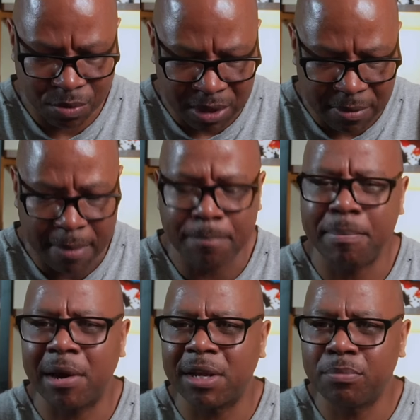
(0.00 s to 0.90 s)
what,
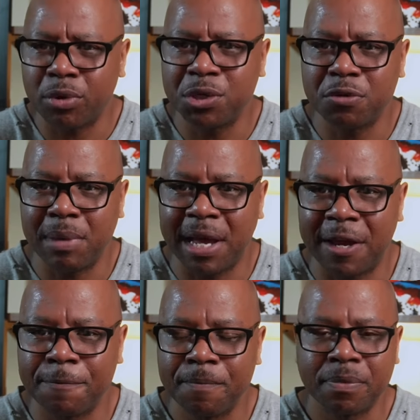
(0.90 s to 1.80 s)
Barely Preacher
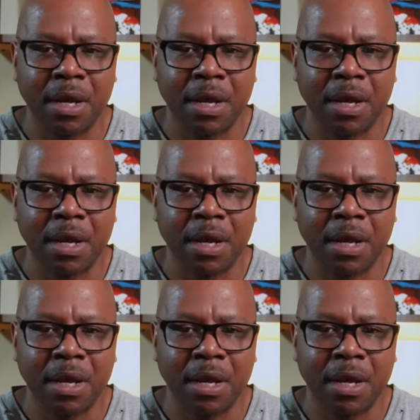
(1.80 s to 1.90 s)
Man,